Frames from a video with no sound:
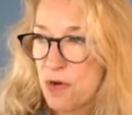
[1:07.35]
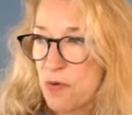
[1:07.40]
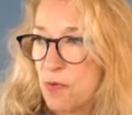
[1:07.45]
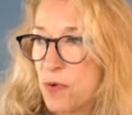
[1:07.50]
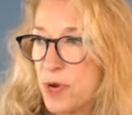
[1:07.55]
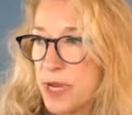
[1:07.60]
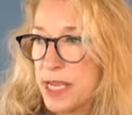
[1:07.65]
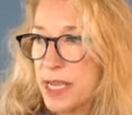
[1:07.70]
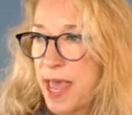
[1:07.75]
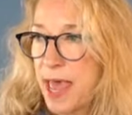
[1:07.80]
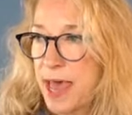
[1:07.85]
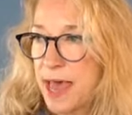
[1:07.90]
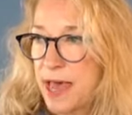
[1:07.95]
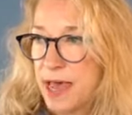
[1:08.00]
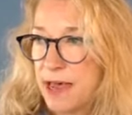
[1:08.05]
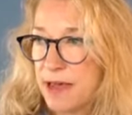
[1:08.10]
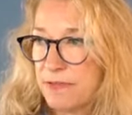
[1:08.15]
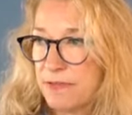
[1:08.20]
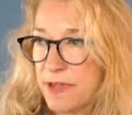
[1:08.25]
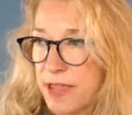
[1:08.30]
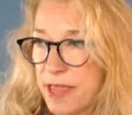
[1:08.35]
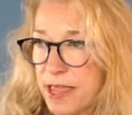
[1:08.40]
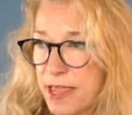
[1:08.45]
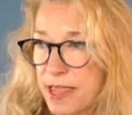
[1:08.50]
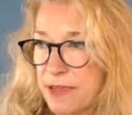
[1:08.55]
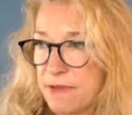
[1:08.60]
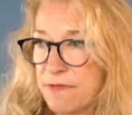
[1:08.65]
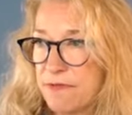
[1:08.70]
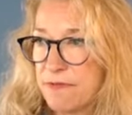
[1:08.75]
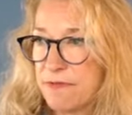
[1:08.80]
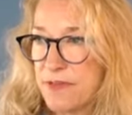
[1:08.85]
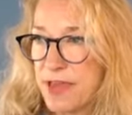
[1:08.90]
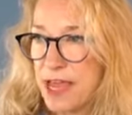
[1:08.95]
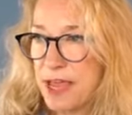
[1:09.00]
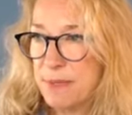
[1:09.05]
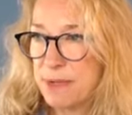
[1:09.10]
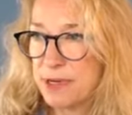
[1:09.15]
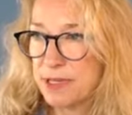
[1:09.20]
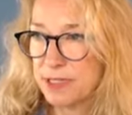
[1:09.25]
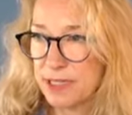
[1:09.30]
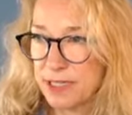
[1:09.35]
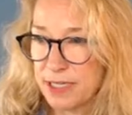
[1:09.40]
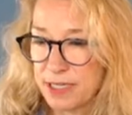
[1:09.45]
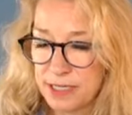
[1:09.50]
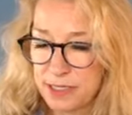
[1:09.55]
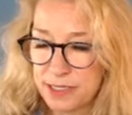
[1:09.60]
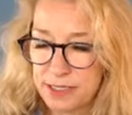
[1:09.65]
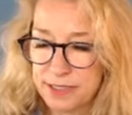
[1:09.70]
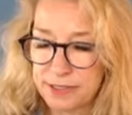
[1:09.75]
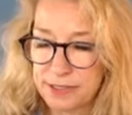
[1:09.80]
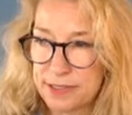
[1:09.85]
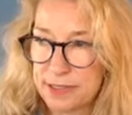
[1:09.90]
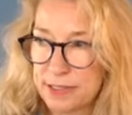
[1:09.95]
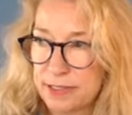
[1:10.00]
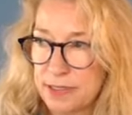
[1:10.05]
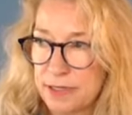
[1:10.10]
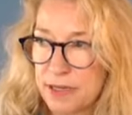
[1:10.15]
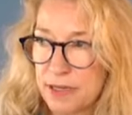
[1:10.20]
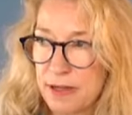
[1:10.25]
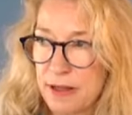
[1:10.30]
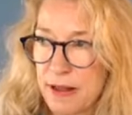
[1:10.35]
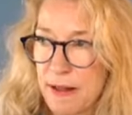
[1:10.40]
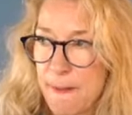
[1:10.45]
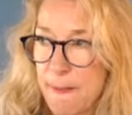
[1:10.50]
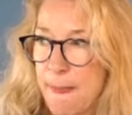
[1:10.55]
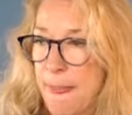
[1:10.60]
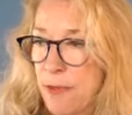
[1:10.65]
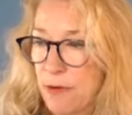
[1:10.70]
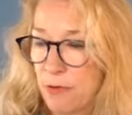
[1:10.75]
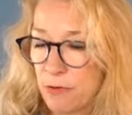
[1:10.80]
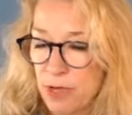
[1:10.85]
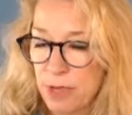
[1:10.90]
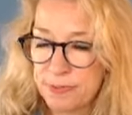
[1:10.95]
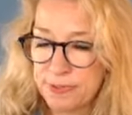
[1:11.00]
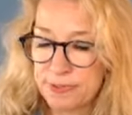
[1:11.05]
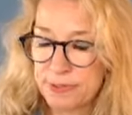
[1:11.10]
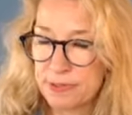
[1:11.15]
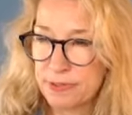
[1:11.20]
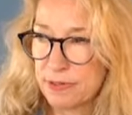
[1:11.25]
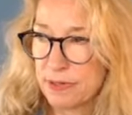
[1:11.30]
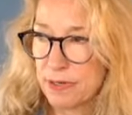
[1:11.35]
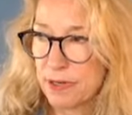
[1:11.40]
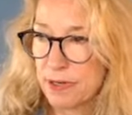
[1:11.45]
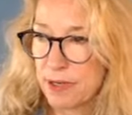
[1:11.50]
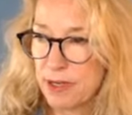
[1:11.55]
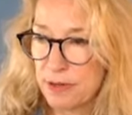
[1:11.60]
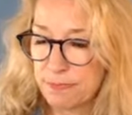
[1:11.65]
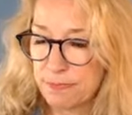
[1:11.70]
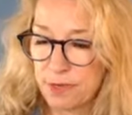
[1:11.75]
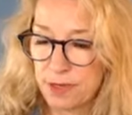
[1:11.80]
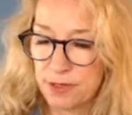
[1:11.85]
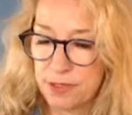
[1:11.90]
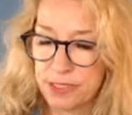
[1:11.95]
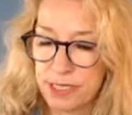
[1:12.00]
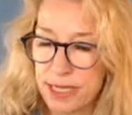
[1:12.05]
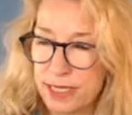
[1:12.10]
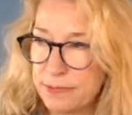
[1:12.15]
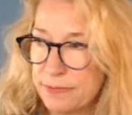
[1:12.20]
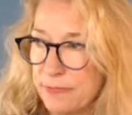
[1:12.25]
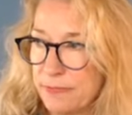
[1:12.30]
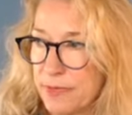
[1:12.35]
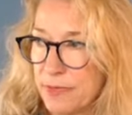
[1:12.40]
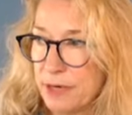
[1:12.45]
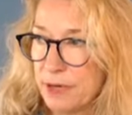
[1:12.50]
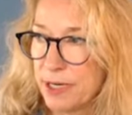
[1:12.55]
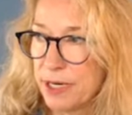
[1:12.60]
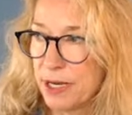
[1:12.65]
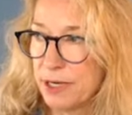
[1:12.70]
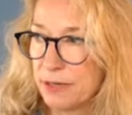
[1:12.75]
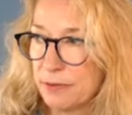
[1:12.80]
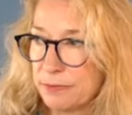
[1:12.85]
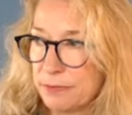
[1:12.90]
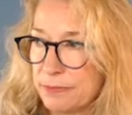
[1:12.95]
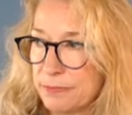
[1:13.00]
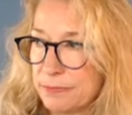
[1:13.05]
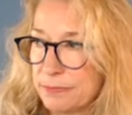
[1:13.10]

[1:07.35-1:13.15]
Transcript: We have a fabulous, whoops, oh, hold on, here we go.